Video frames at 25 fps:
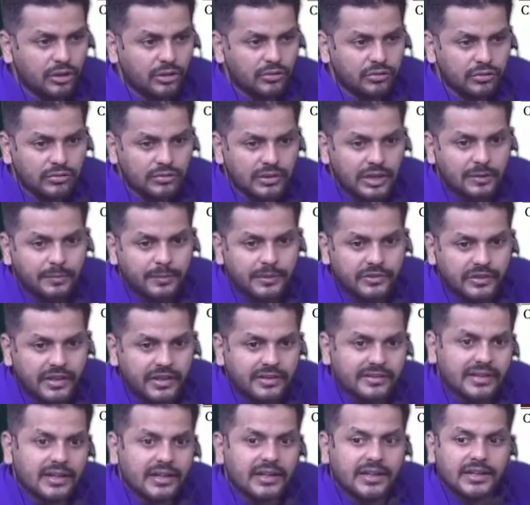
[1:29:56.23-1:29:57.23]
Sundar Pichai is
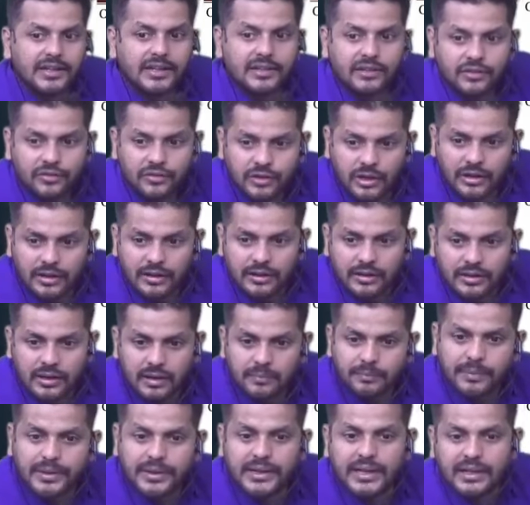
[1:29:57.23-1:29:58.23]
running it. Still,
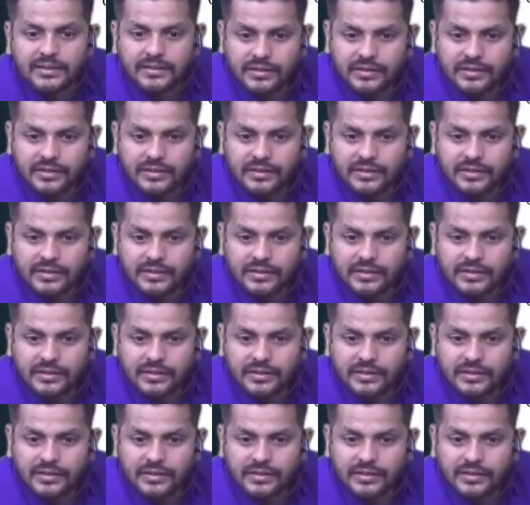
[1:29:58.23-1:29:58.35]
company as